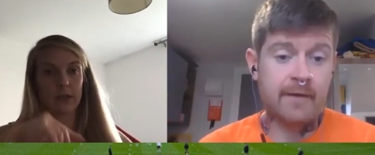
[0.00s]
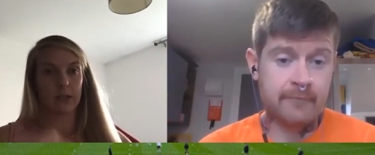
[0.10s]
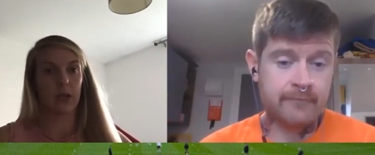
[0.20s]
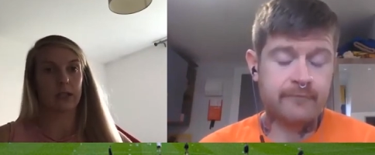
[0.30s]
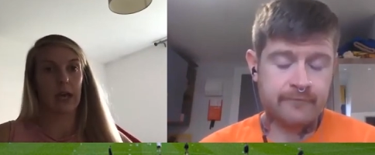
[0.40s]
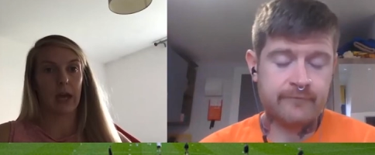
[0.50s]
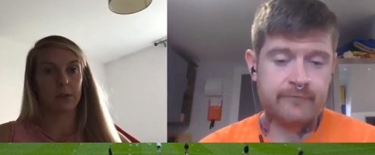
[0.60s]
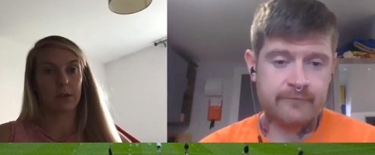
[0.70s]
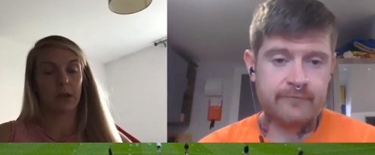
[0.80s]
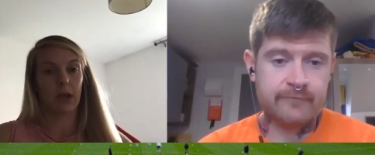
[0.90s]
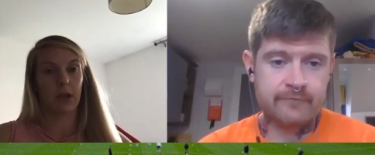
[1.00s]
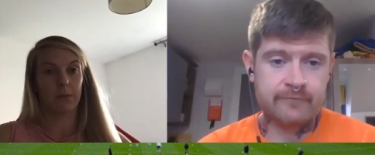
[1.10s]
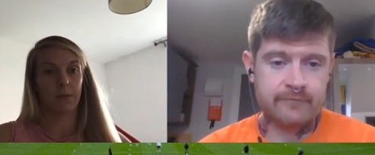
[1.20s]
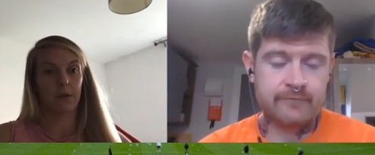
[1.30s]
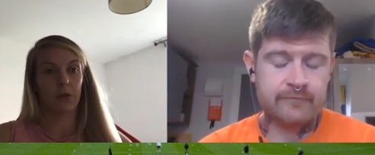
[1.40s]
Speaker 1: had to adapt
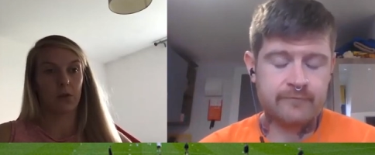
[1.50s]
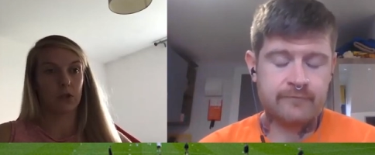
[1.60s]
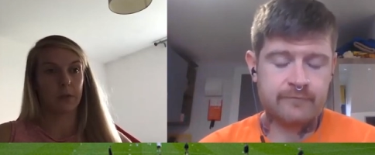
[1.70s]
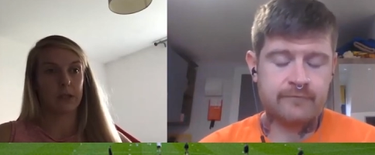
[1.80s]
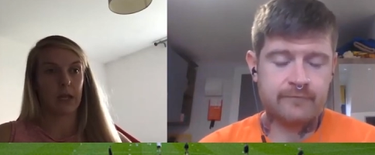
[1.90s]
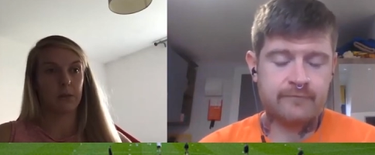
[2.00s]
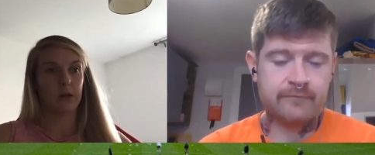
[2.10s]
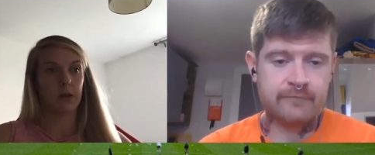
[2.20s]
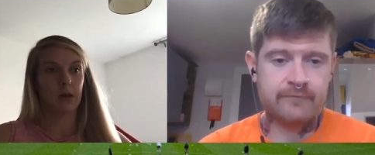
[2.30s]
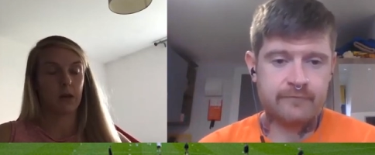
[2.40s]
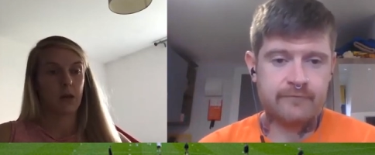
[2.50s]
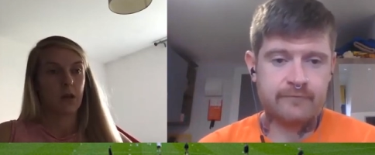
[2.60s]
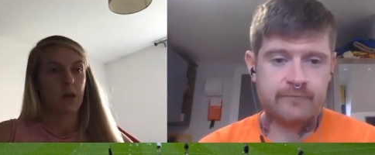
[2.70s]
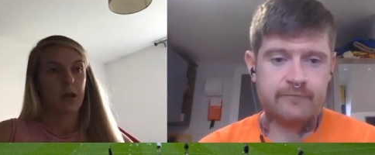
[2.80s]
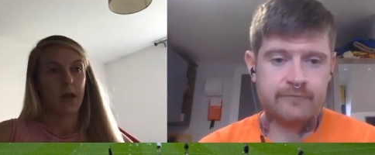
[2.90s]
um, across my time here.
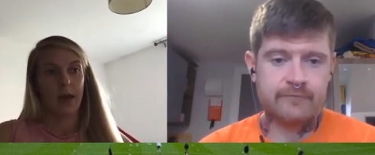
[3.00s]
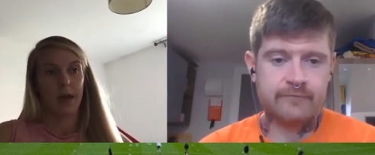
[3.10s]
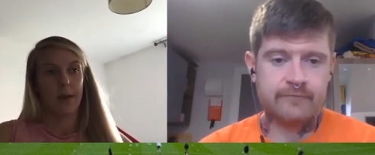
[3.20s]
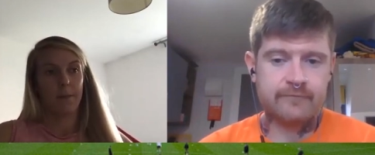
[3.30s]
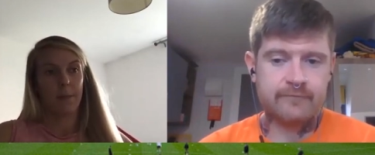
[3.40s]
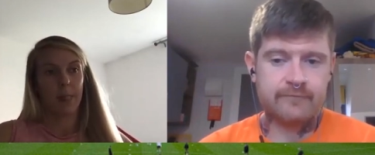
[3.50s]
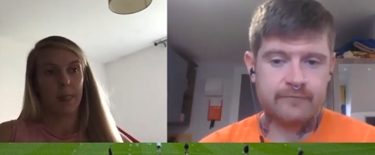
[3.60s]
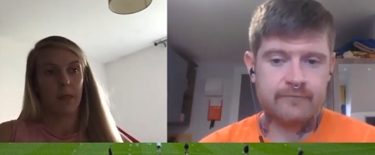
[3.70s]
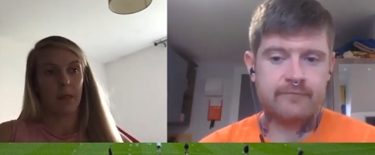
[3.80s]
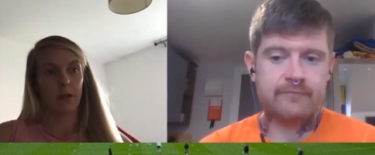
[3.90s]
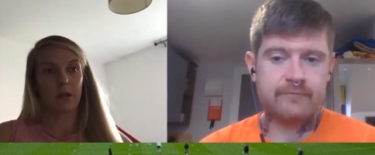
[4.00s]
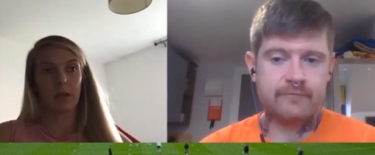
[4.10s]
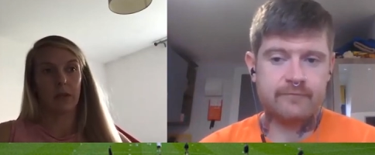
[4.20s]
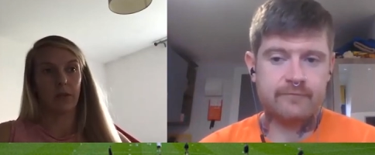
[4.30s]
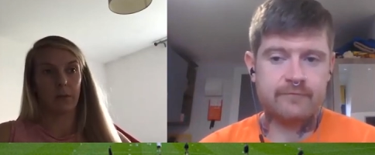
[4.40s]
Um,
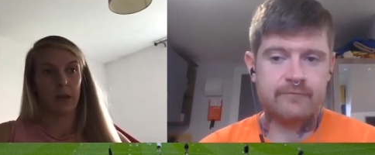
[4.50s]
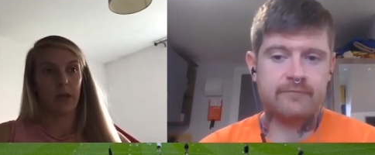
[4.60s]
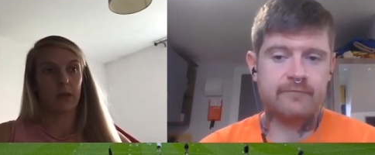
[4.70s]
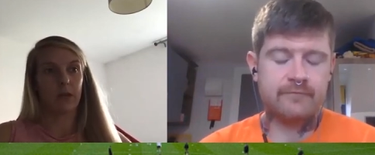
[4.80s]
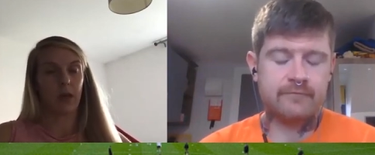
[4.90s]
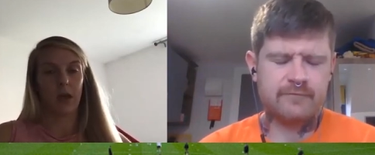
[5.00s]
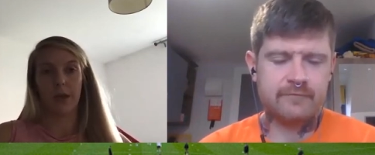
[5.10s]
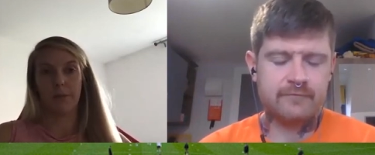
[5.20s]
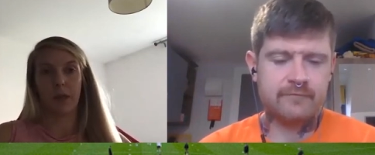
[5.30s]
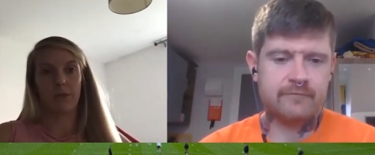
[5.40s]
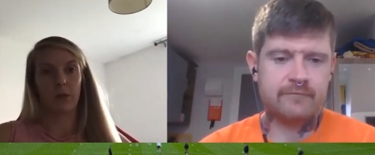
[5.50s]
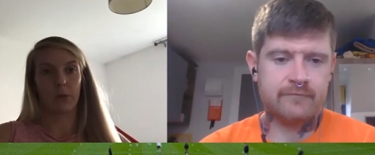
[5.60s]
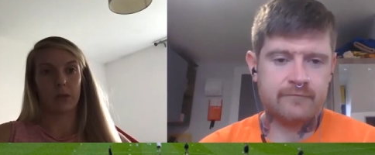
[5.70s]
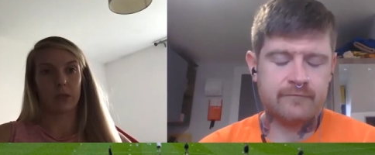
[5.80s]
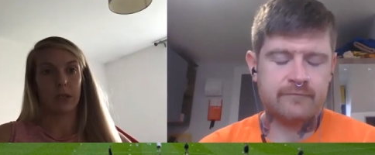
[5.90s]
luckily for me, um,
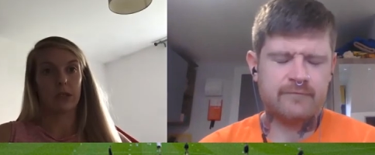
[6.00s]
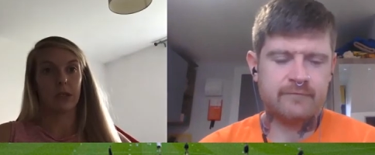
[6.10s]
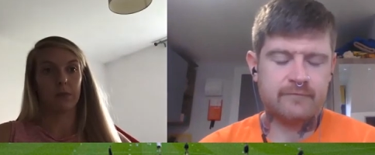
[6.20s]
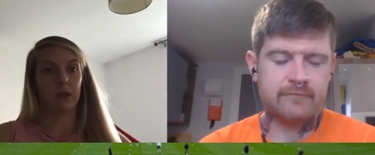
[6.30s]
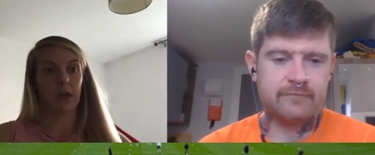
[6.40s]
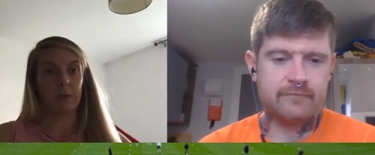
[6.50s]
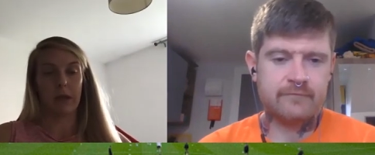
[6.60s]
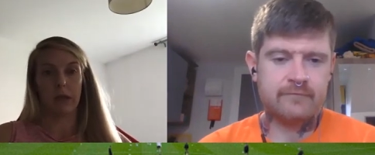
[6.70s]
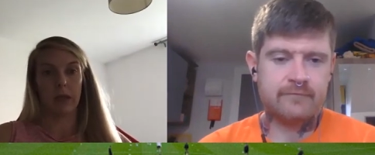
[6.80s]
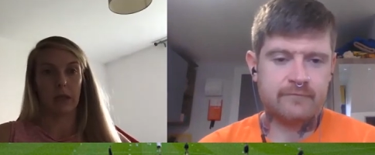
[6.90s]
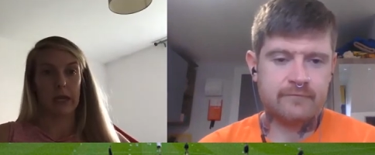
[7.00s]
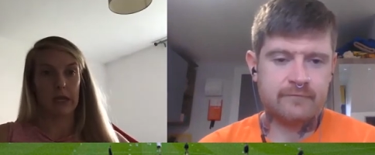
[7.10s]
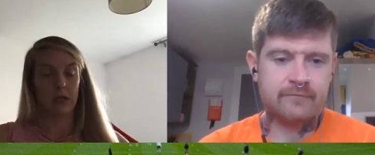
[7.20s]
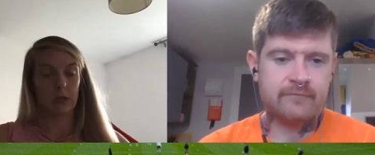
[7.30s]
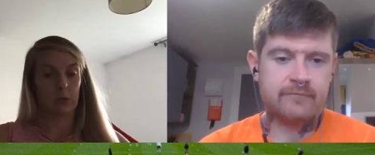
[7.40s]
everyone's seen something in me that they
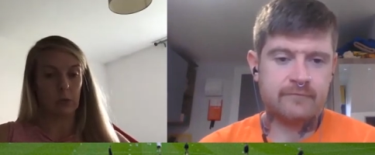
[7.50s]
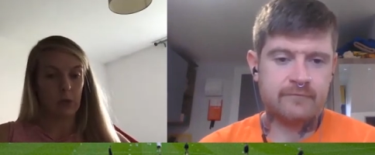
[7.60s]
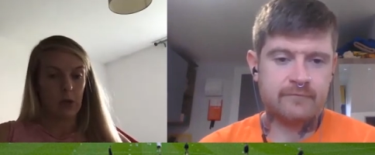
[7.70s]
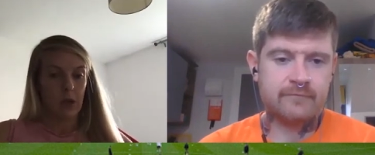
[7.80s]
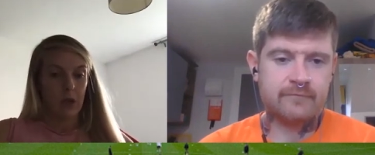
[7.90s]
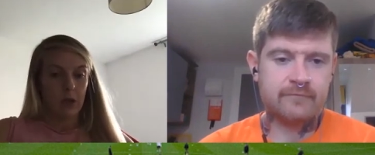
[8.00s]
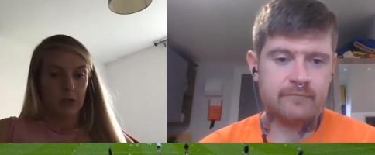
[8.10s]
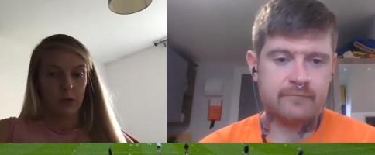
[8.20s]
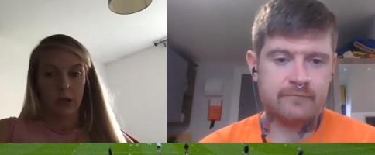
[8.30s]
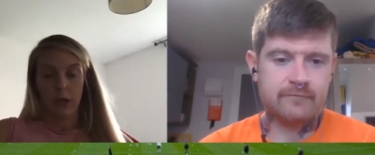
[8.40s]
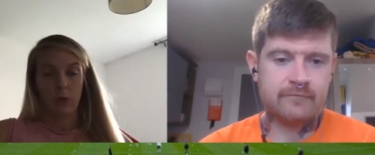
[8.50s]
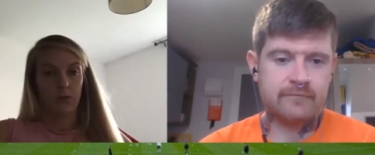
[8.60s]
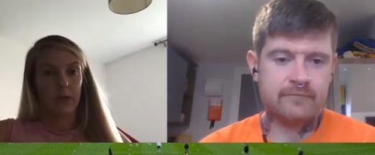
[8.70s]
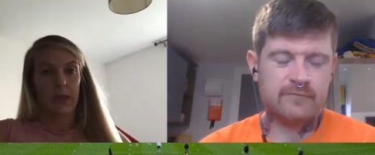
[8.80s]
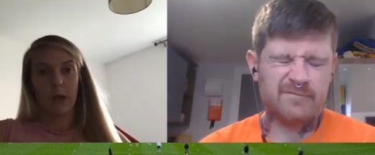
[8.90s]
like. So, so yeah,
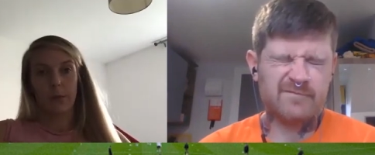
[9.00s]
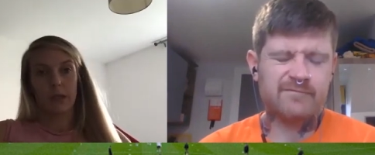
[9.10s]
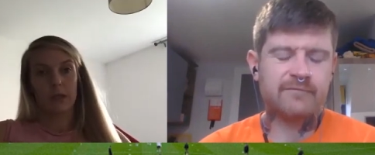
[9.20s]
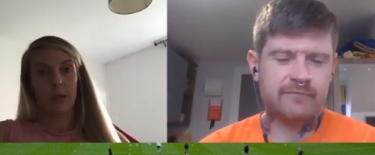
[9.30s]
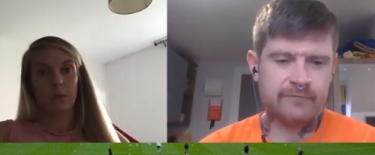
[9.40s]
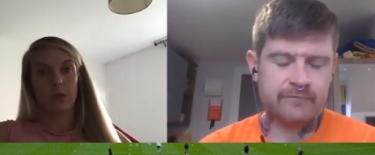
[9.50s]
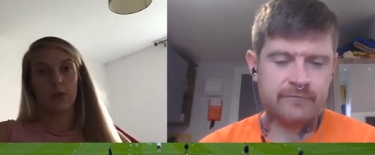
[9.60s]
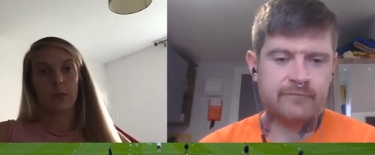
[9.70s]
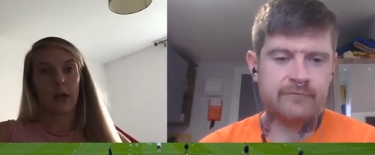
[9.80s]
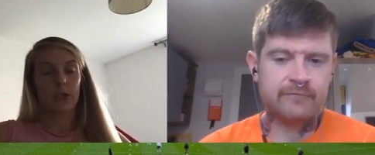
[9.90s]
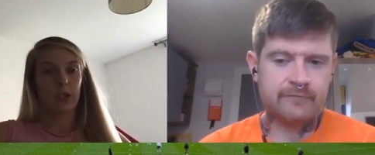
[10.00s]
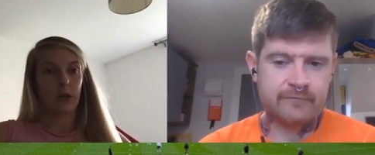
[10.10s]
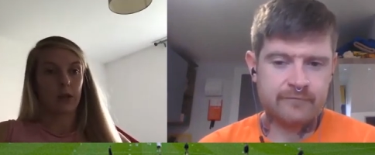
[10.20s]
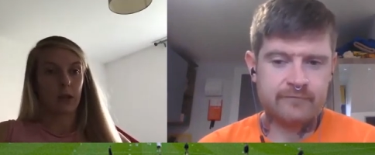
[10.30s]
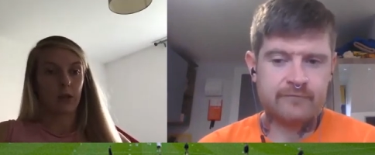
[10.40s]
hopefully that'll be the same with the new manager.
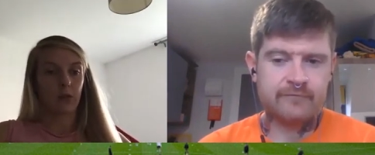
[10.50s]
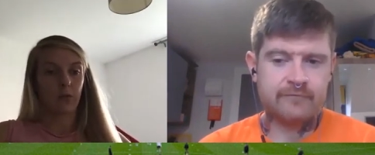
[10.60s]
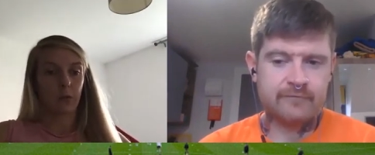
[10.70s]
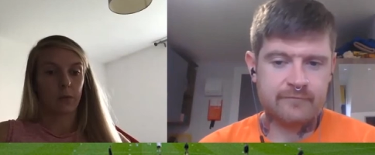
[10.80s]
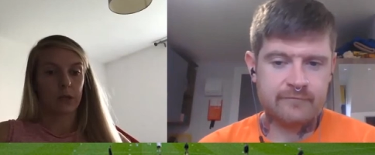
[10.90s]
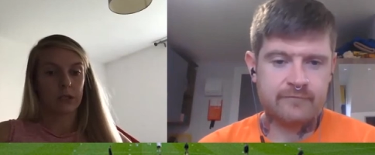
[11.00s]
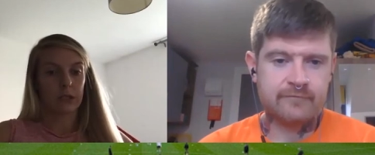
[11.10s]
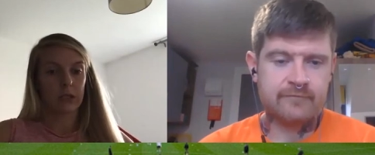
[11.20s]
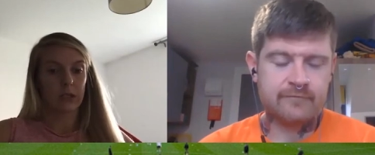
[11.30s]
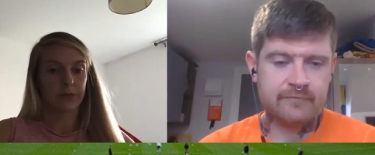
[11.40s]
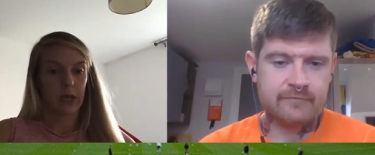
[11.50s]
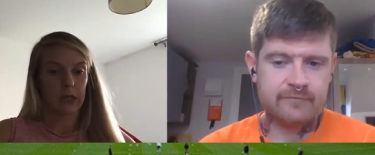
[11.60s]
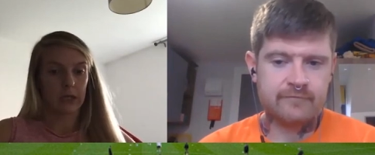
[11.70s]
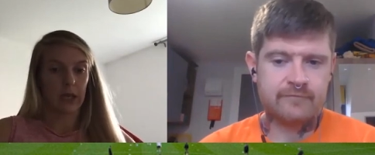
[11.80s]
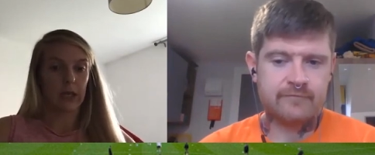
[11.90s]
I think over pre-season, I've
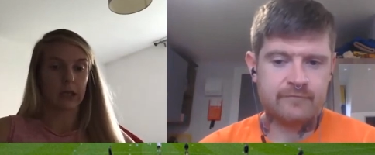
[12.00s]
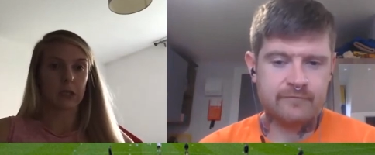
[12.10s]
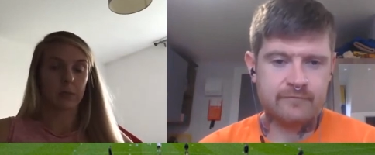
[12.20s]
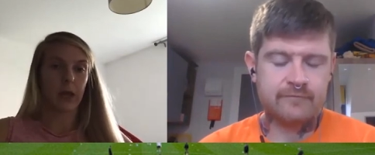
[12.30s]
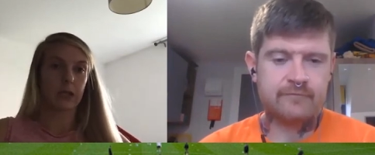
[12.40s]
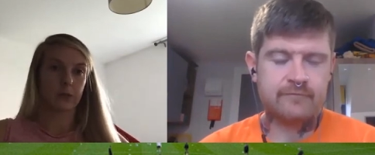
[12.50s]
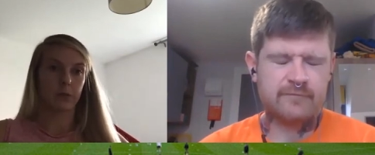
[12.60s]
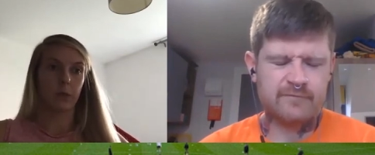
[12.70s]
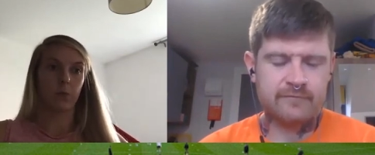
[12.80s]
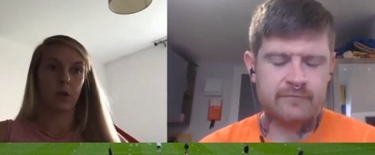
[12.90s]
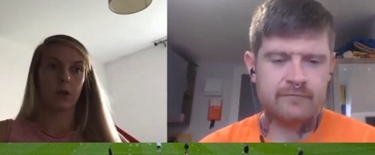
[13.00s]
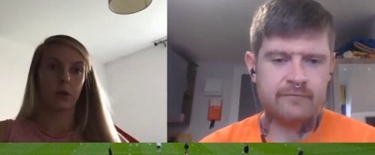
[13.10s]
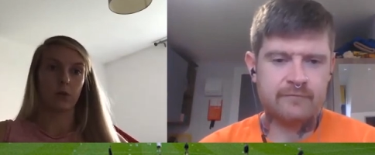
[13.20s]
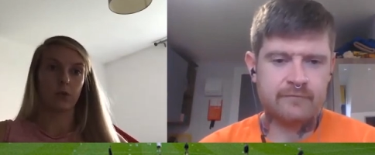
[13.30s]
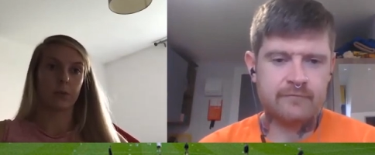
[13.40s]
kind of gained the respect of being one of the older